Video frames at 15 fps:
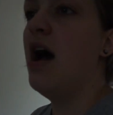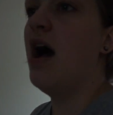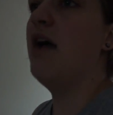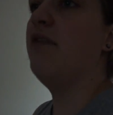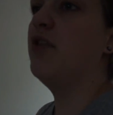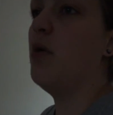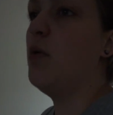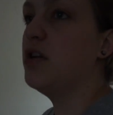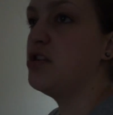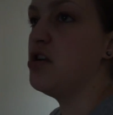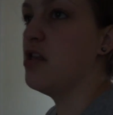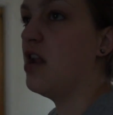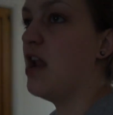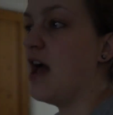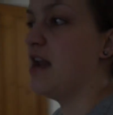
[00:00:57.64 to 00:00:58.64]
I've got washer
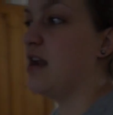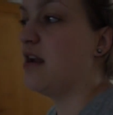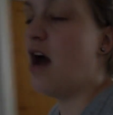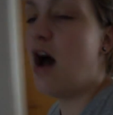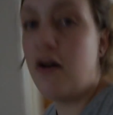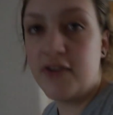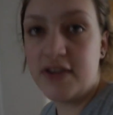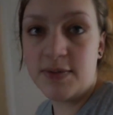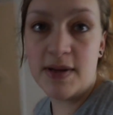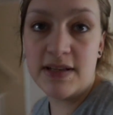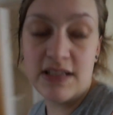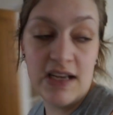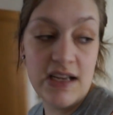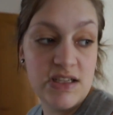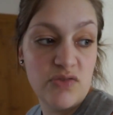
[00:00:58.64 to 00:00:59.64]
on the line and half
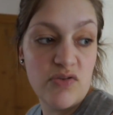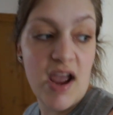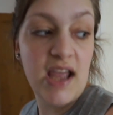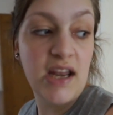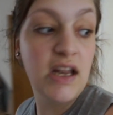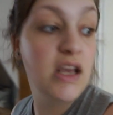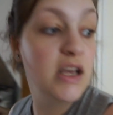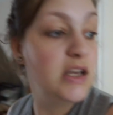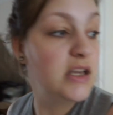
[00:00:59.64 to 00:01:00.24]
expecting it to rain.